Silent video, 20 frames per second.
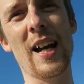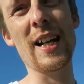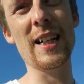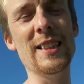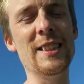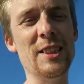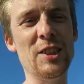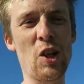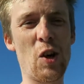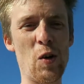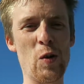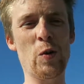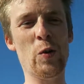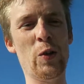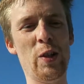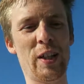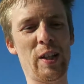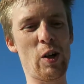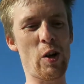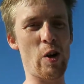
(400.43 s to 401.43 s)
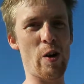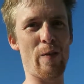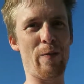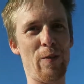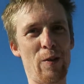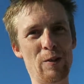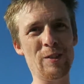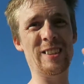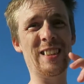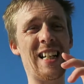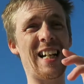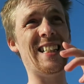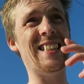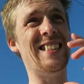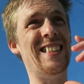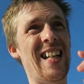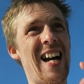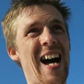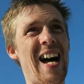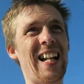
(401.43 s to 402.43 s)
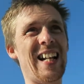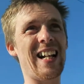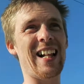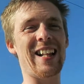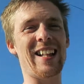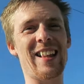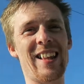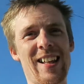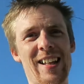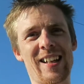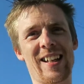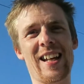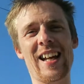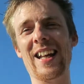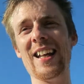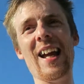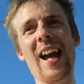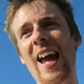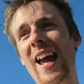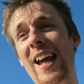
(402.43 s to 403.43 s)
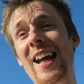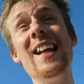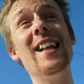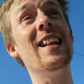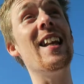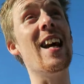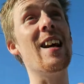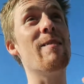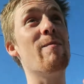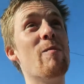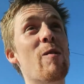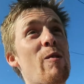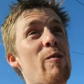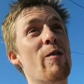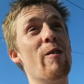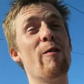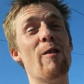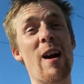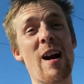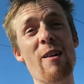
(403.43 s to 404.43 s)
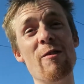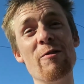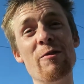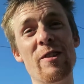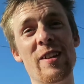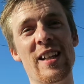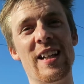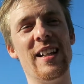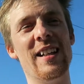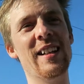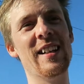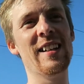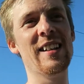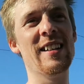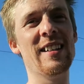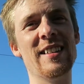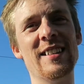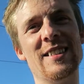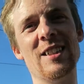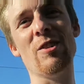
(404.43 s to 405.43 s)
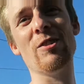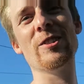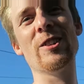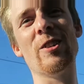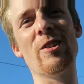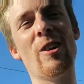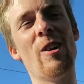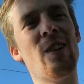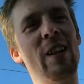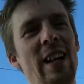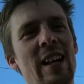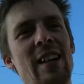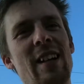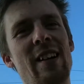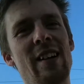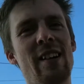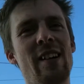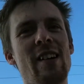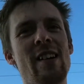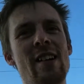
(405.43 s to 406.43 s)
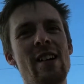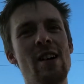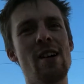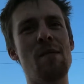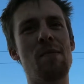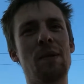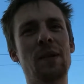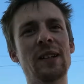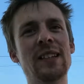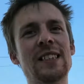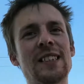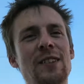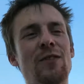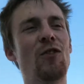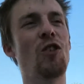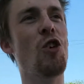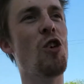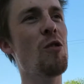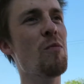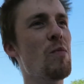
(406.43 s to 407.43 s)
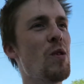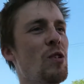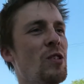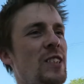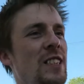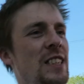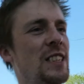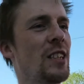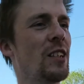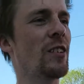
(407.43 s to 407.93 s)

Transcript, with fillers: guy's not only got a full-size Dalek that you can get in and move around in, he's also got like a, a police phone box,